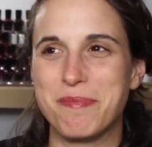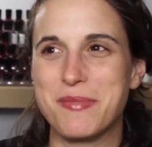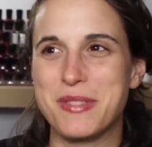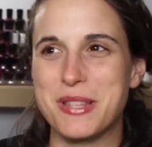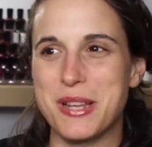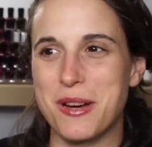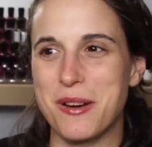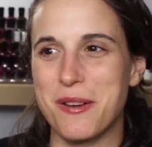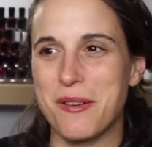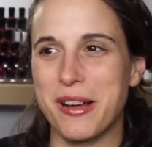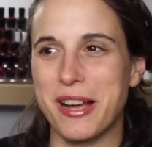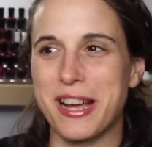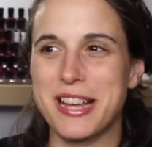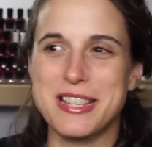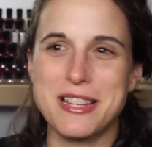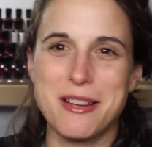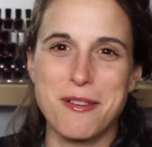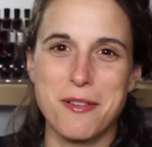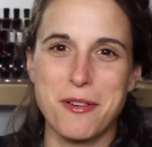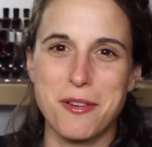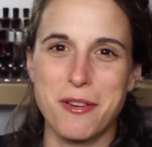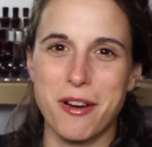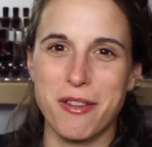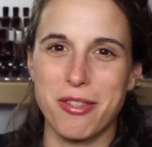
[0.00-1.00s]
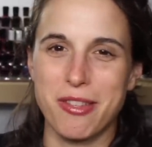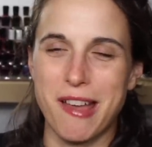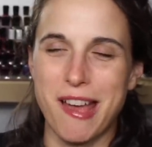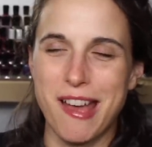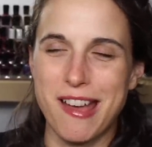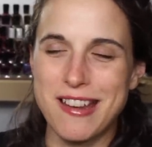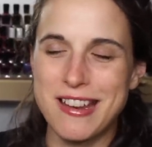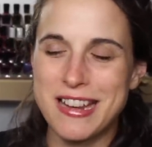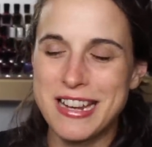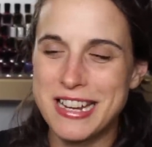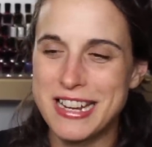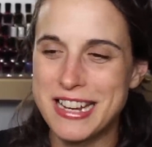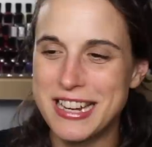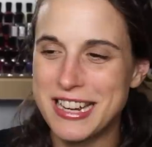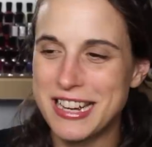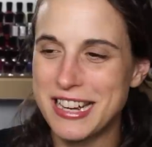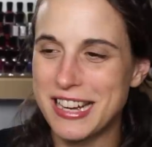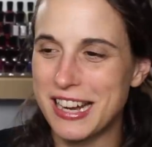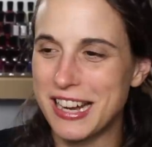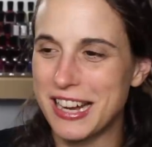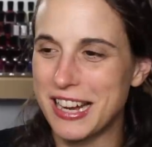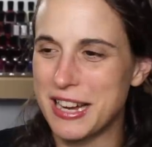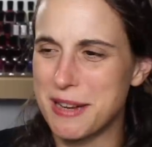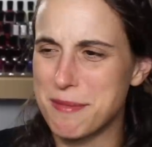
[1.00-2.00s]
So I guess I regret that
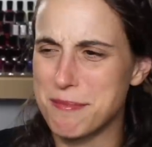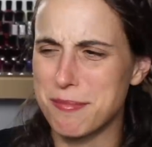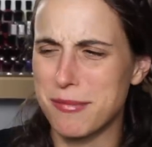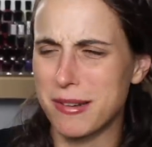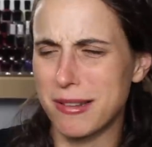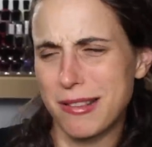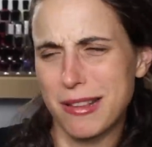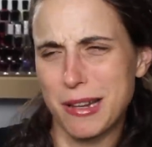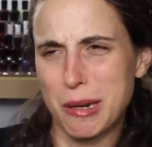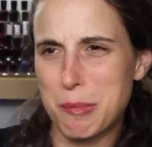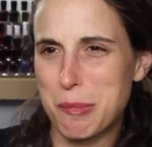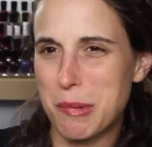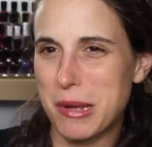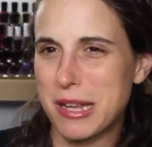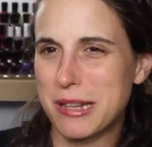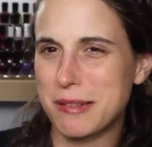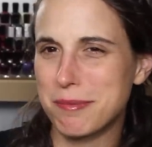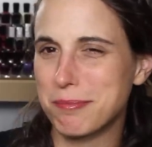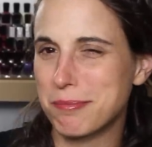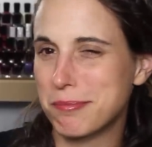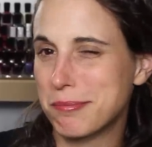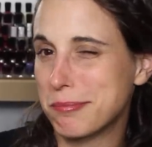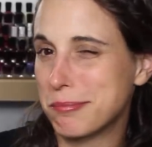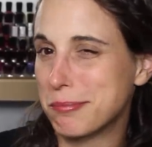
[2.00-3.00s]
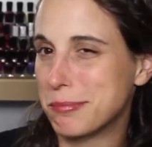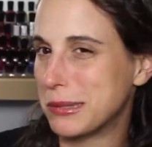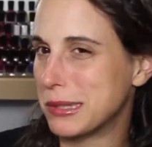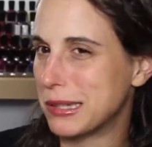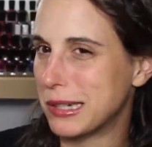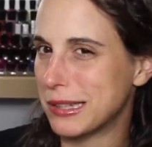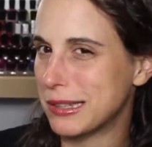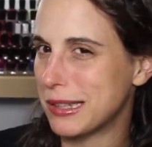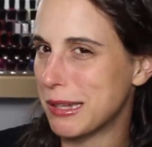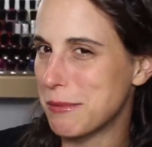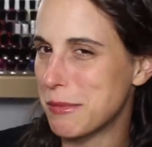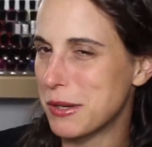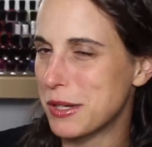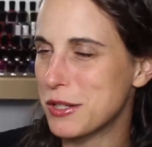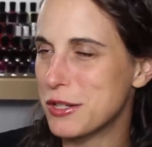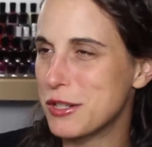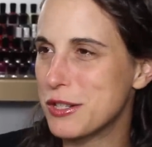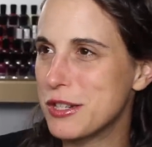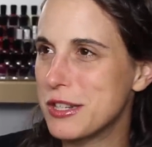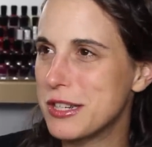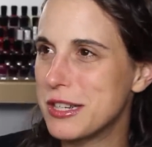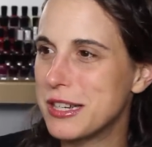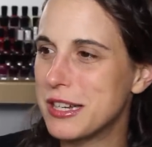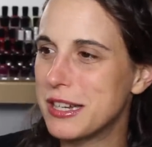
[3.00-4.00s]
a little bit, but not that
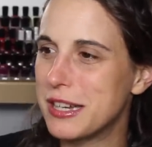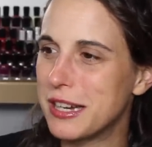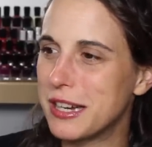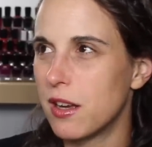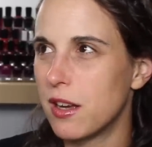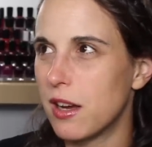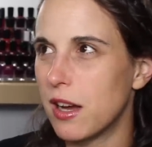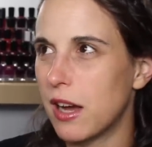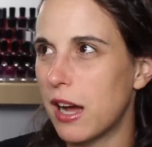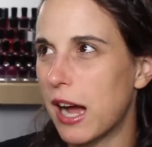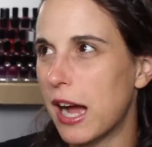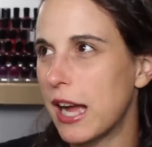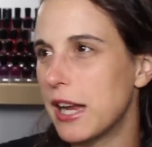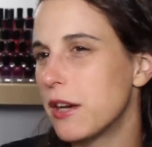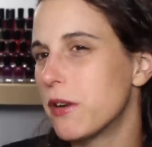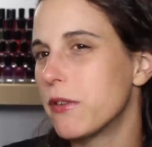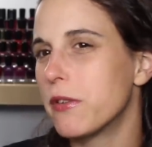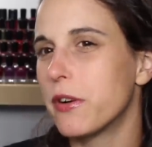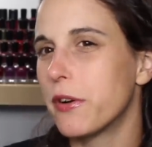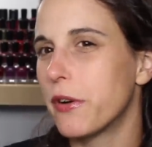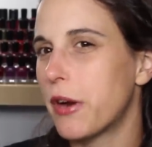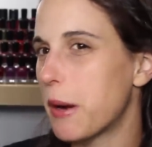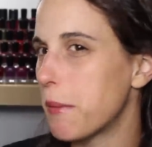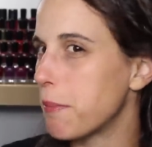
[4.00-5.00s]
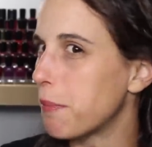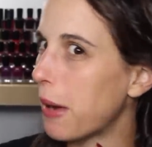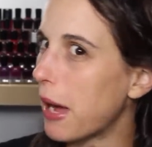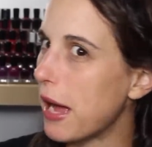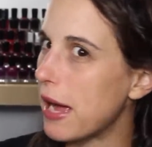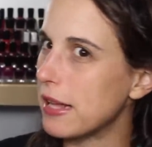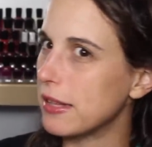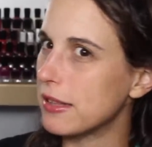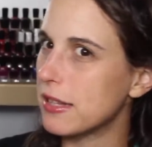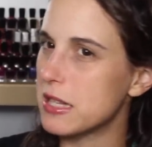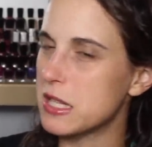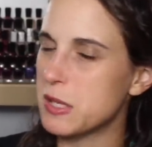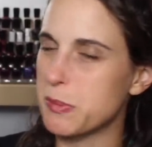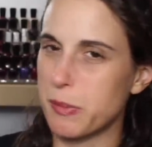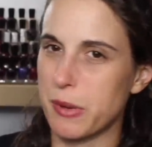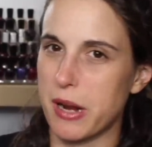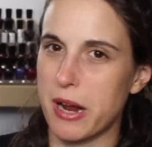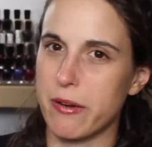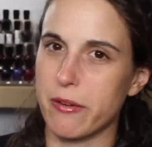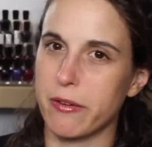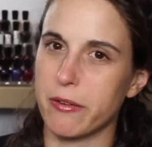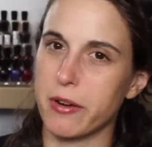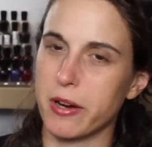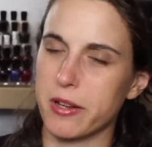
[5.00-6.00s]
much. I don't regret buying this, but
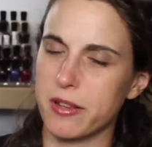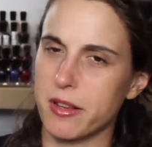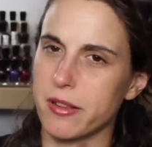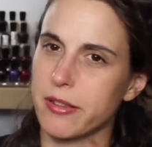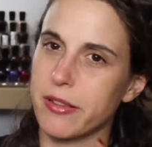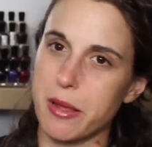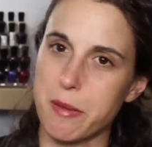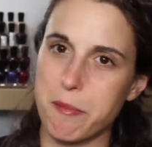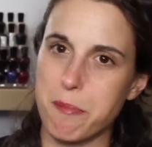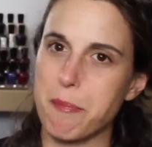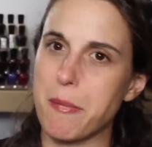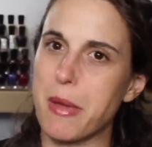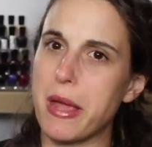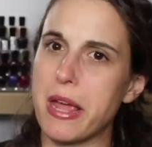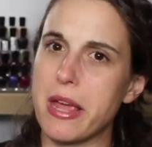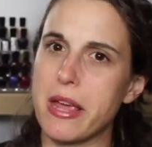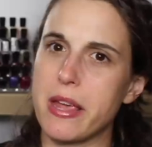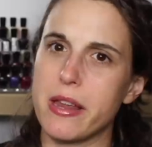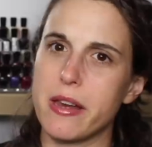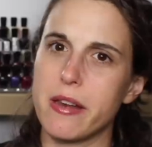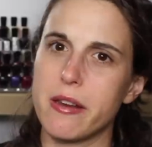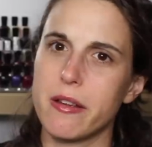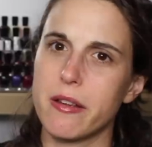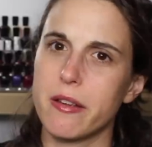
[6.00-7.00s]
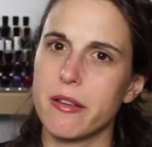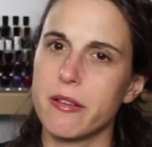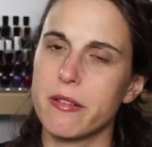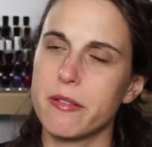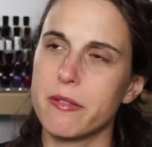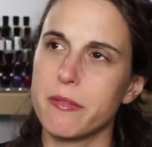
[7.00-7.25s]
I regret that they made